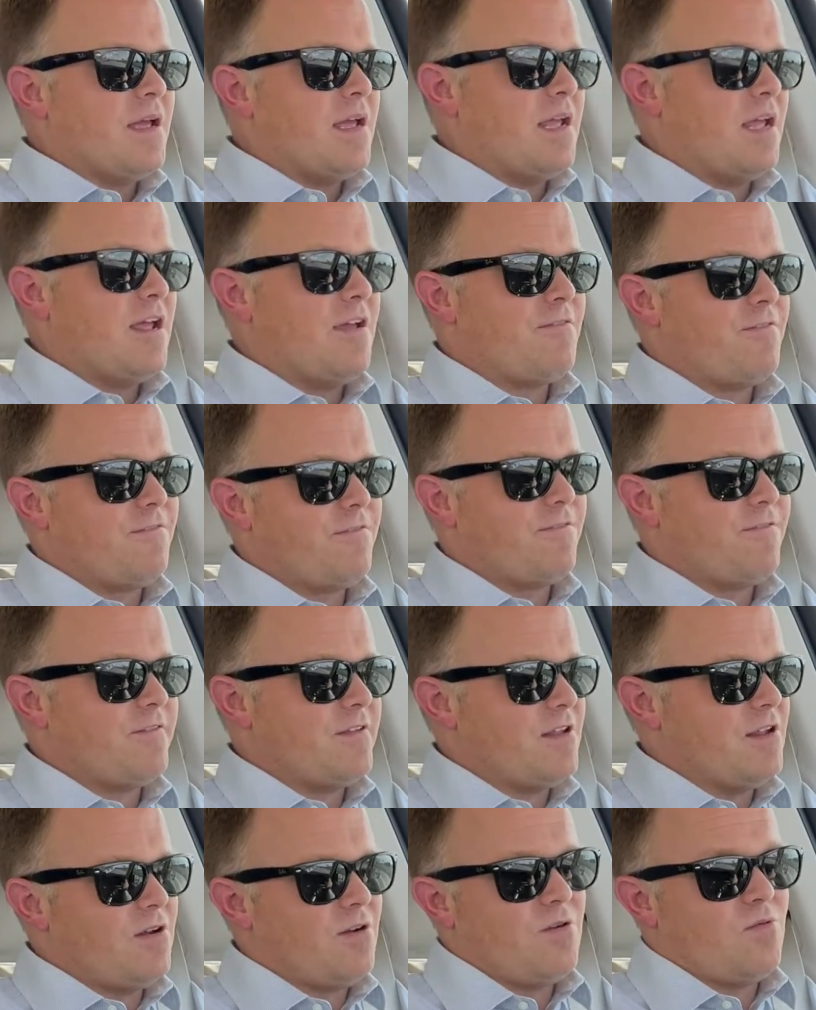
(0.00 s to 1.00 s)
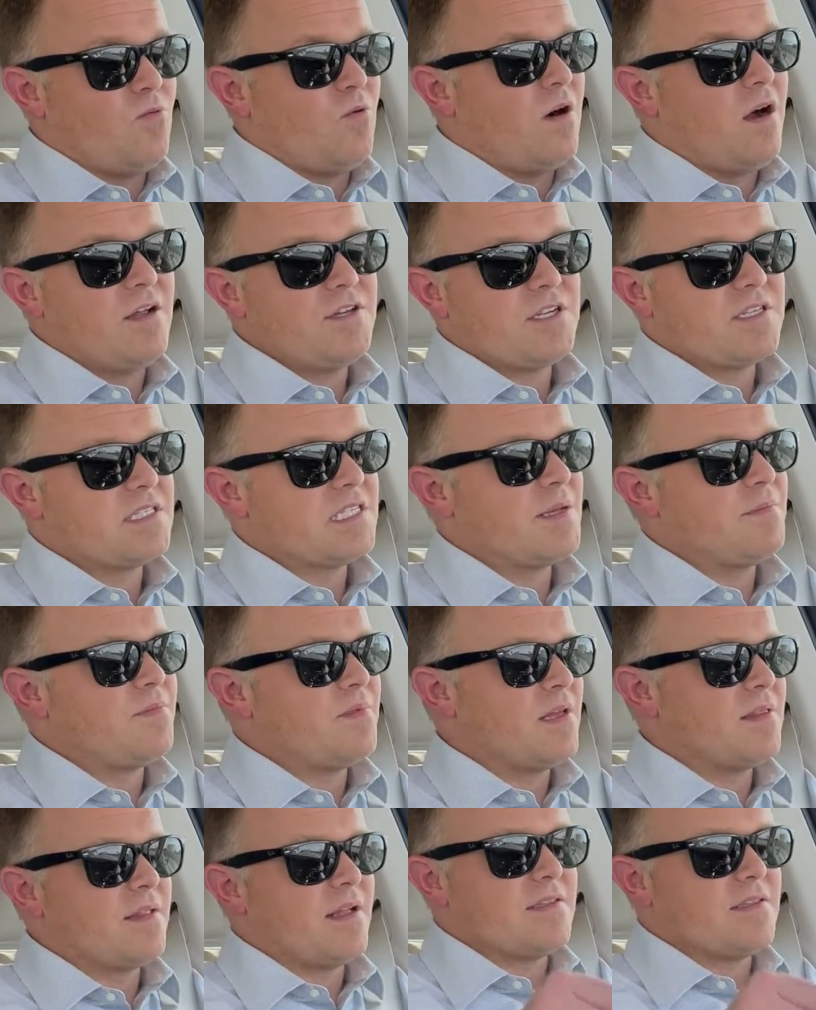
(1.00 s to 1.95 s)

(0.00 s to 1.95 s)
If you want just something that's